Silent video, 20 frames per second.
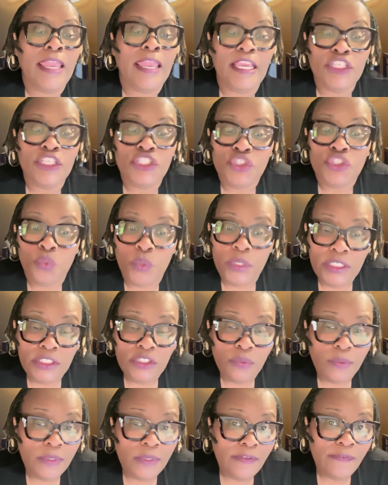In
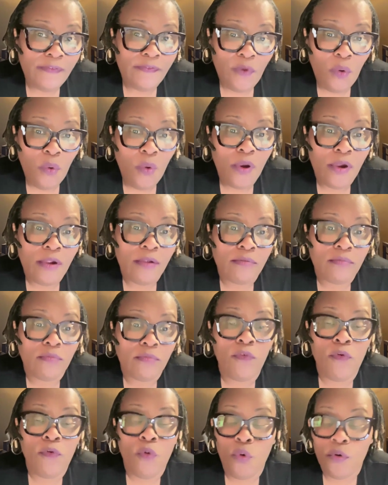2024
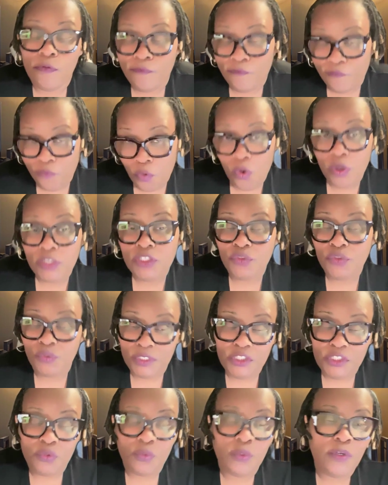or for
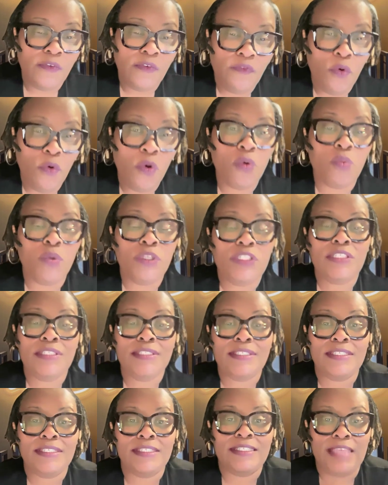2024, which
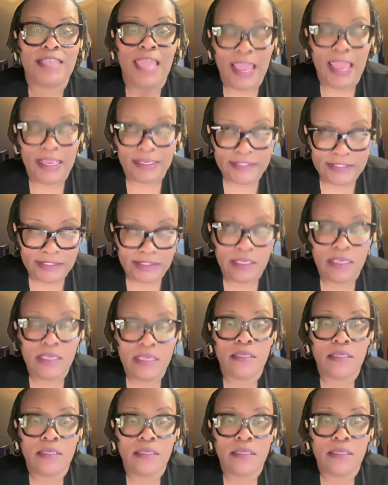is the taxes